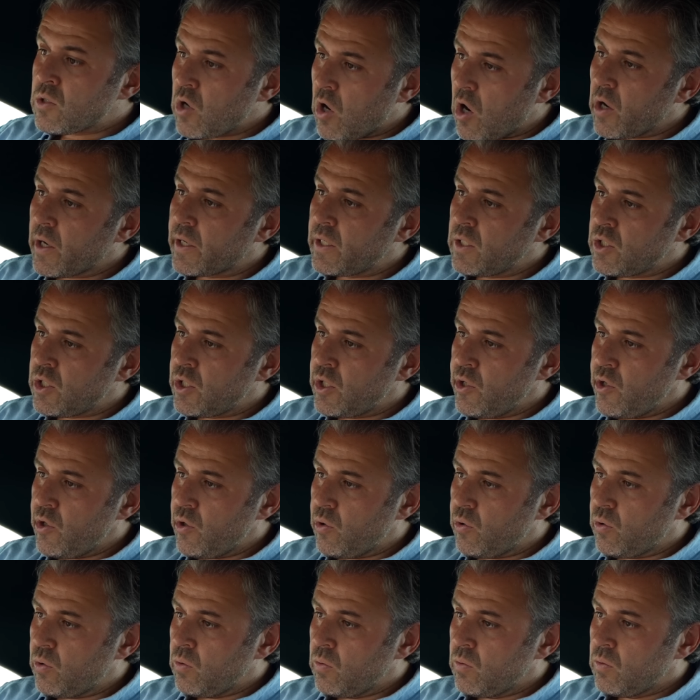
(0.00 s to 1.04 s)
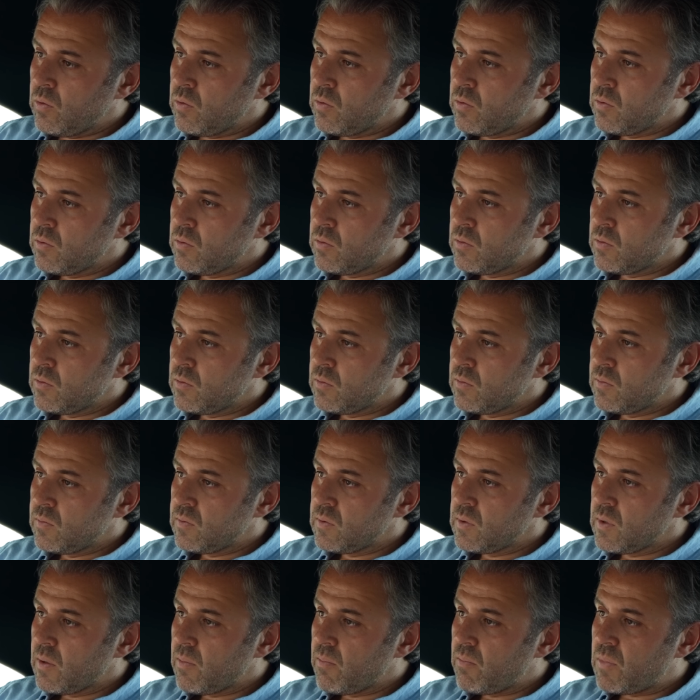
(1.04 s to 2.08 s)
talking to you.
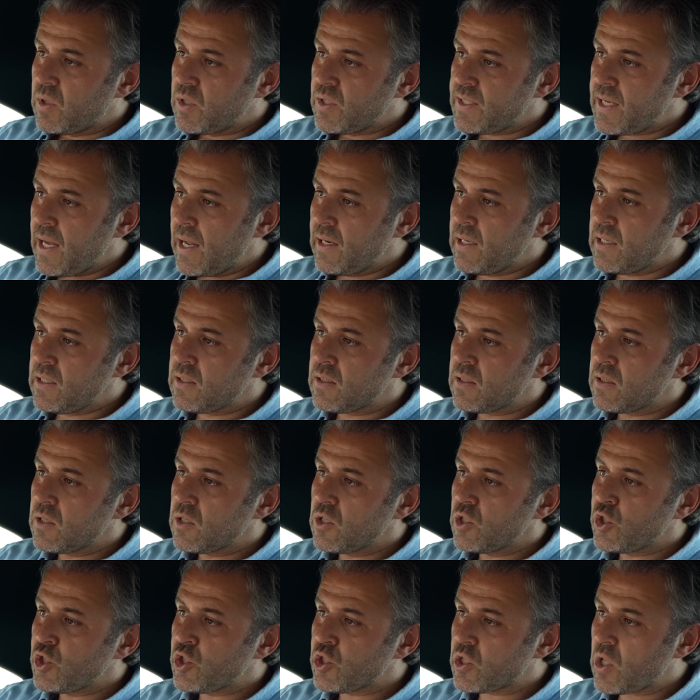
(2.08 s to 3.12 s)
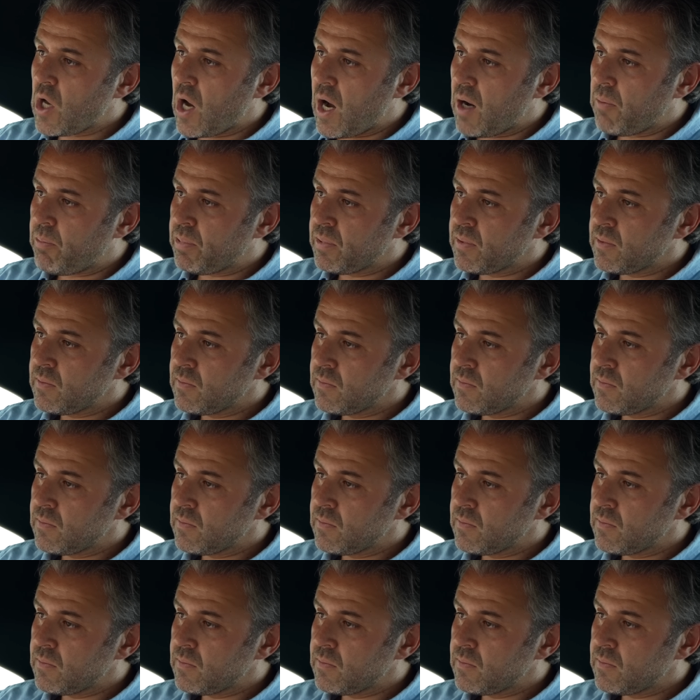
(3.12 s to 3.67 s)
Mercedes, stop.